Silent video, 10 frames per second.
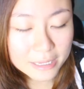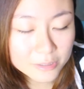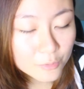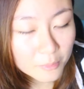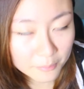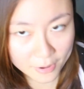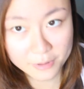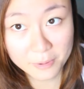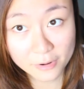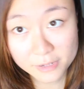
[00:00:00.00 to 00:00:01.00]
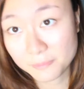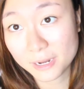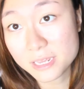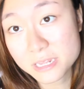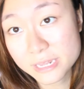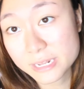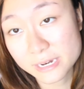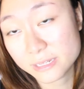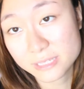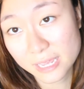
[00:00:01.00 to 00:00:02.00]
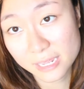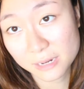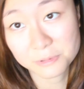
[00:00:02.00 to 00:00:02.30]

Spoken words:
I told my brother about it, but he didn't say it